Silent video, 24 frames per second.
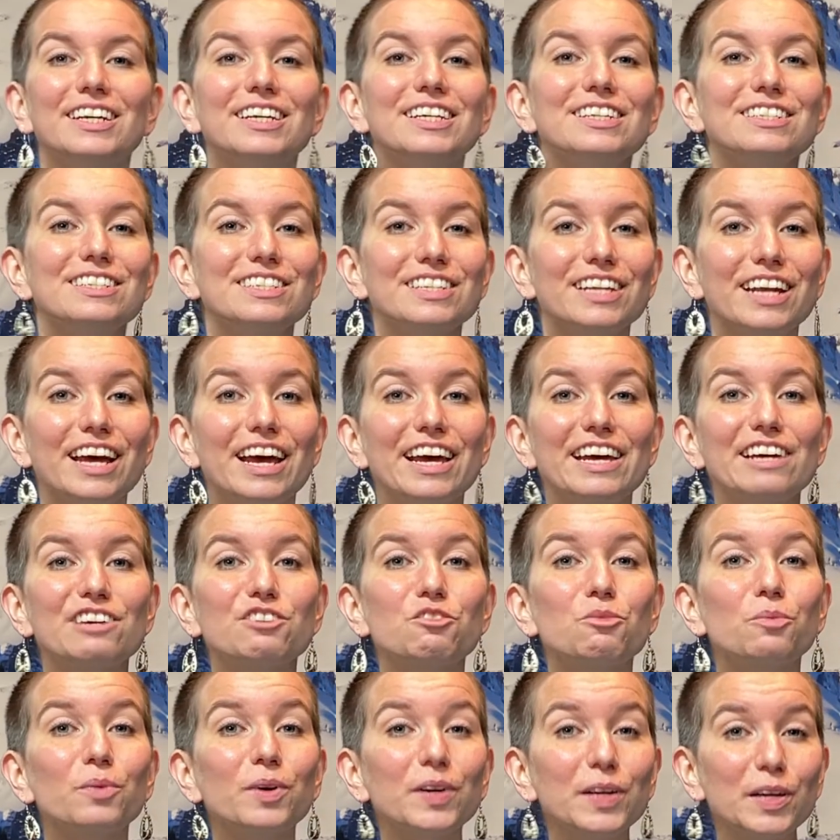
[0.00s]

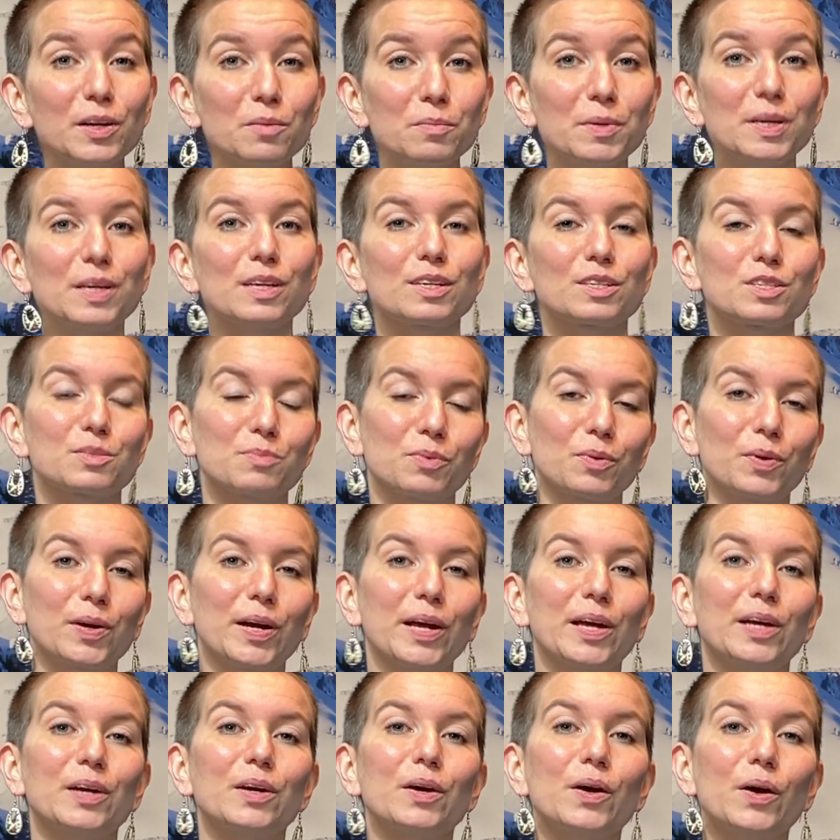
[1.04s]
Today, we're going to be
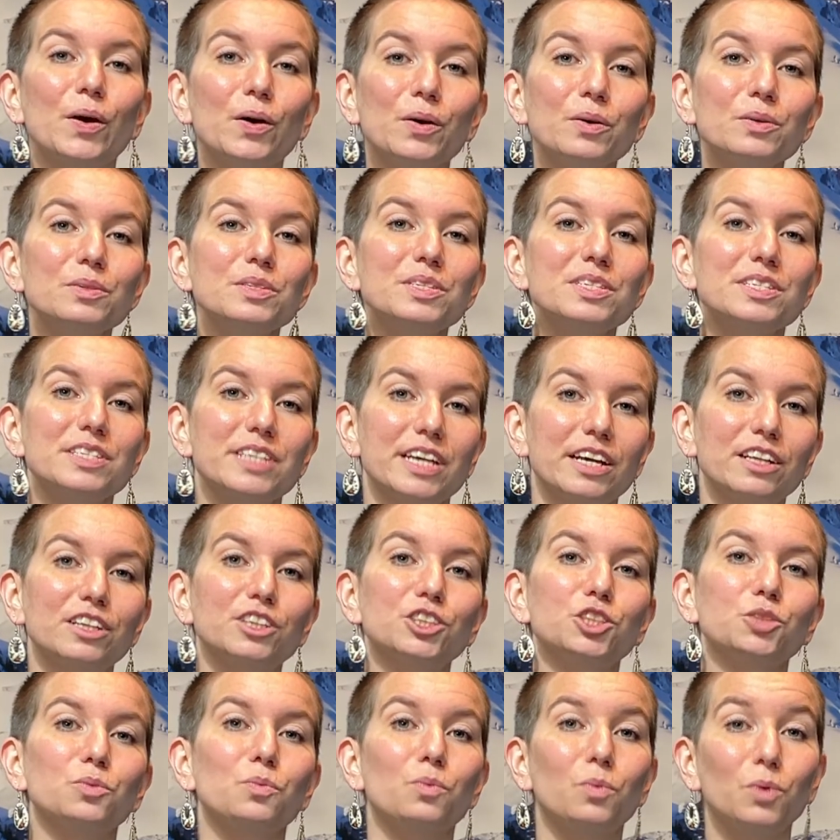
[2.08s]
exploring Coast
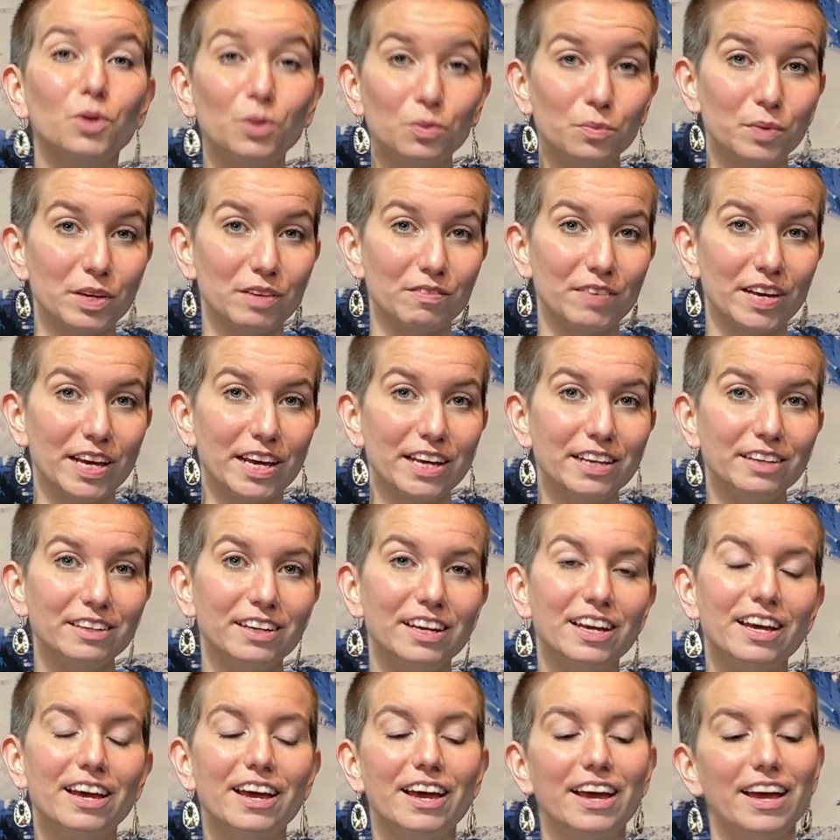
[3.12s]
Salish wool
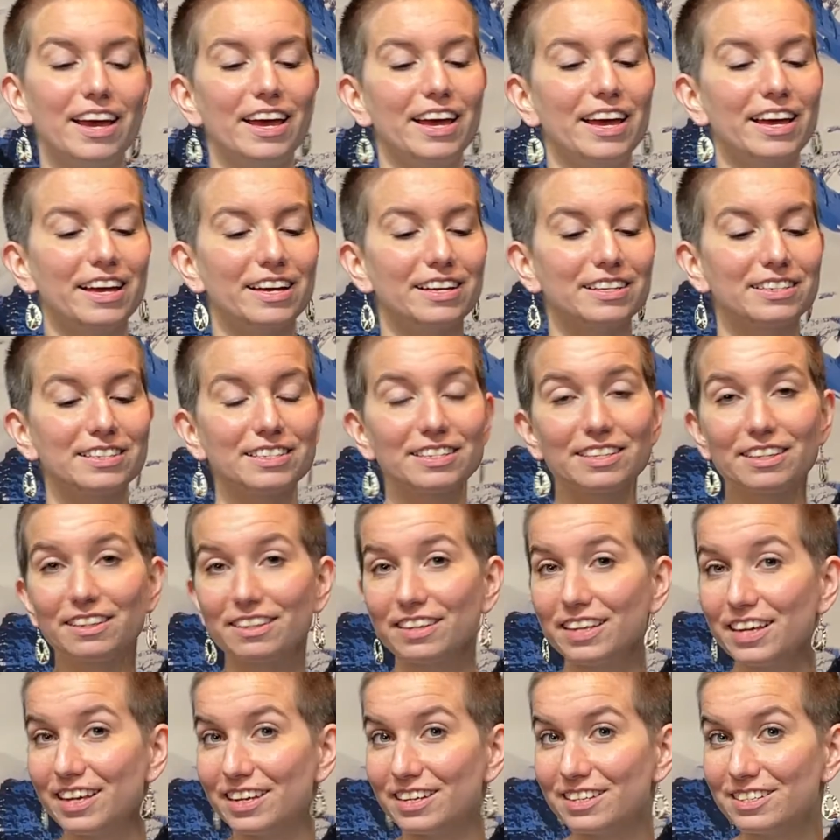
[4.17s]
weaving, and
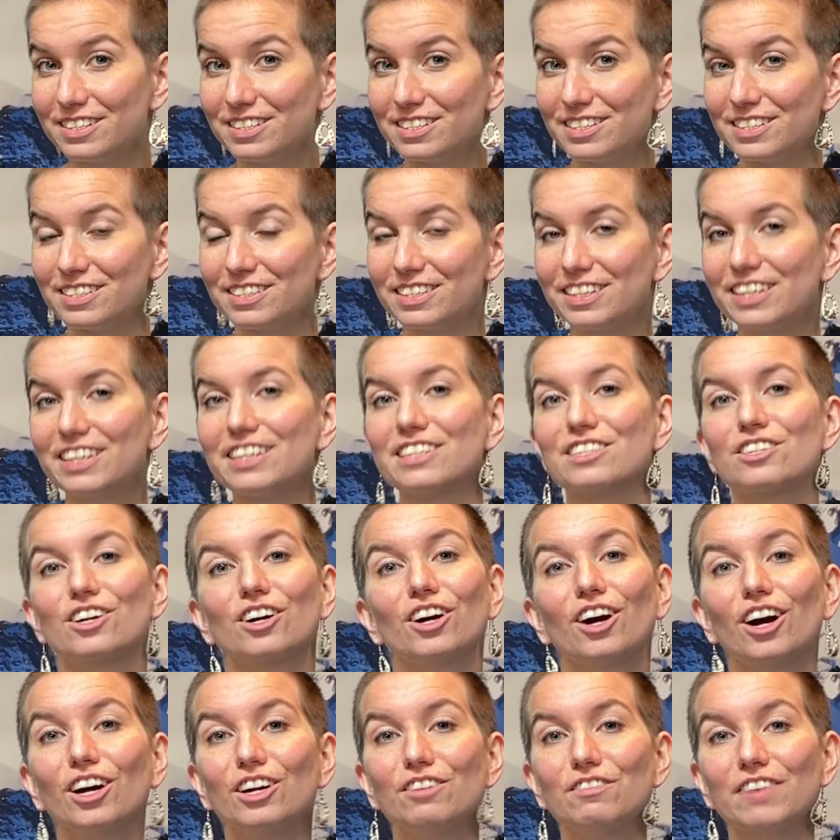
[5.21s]
this is
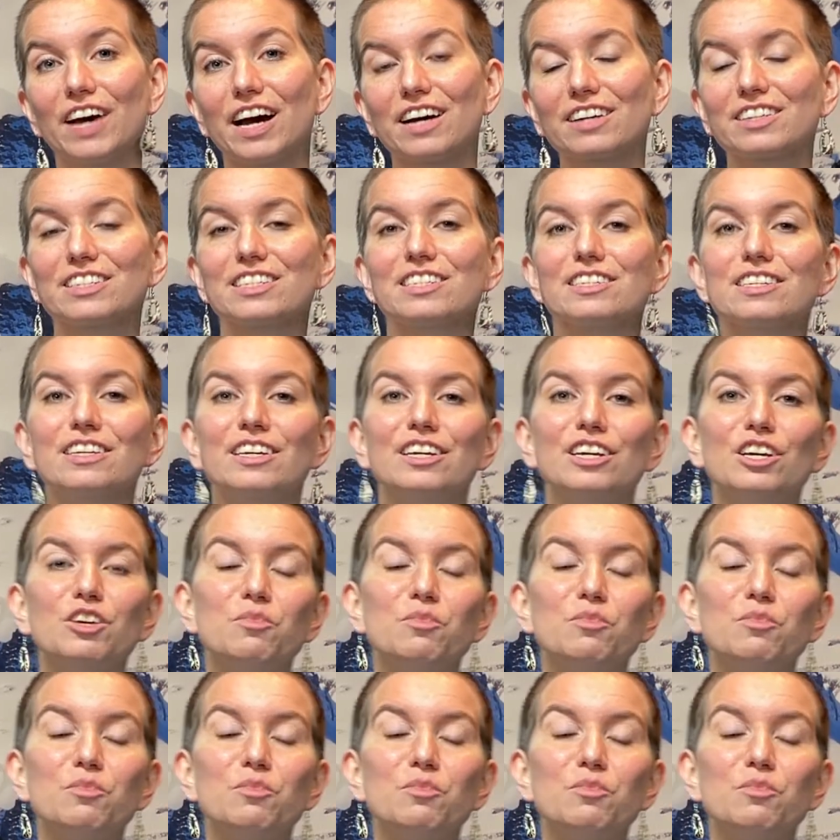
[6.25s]
our artifact.